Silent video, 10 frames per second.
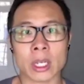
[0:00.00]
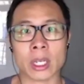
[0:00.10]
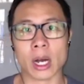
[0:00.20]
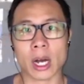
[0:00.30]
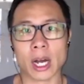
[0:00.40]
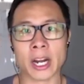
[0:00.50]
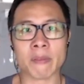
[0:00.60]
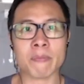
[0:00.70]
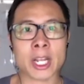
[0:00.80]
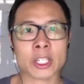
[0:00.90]
and I've
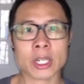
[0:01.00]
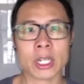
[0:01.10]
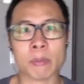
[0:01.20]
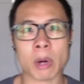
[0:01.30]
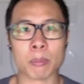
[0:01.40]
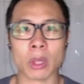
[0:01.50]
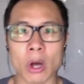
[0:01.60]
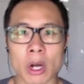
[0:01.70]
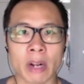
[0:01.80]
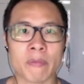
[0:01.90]
mentioned it in my
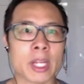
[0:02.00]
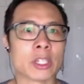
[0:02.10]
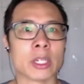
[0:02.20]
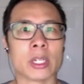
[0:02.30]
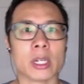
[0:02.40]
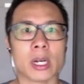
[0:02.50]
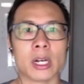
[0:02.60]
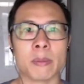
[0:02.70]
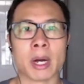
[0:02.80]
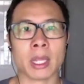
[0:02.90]
blog, and I've mentioned it
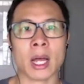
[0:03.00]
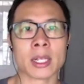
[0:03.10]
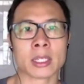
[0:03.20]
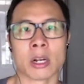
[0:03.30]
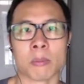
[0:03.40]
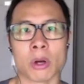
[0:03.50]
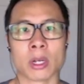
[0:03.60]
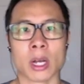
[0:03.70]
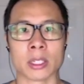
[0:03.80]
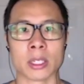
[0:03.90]
in my last kind of
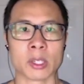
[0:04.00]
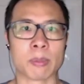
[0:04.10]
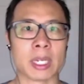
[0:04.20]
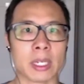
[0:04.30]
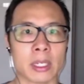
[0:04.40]
podcast I was speaking